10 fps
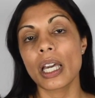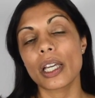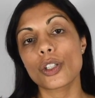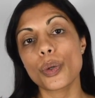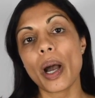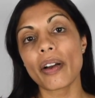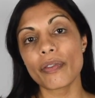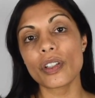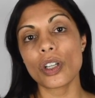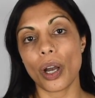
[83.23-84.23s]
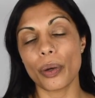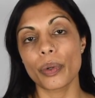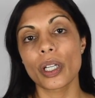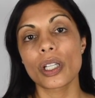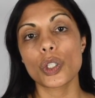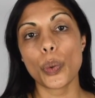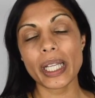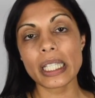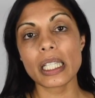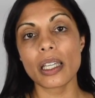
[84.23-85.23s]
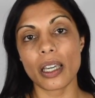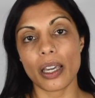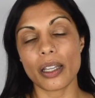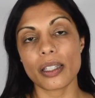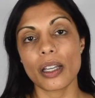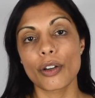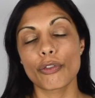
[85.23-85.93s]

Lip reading: is you have to go 20 years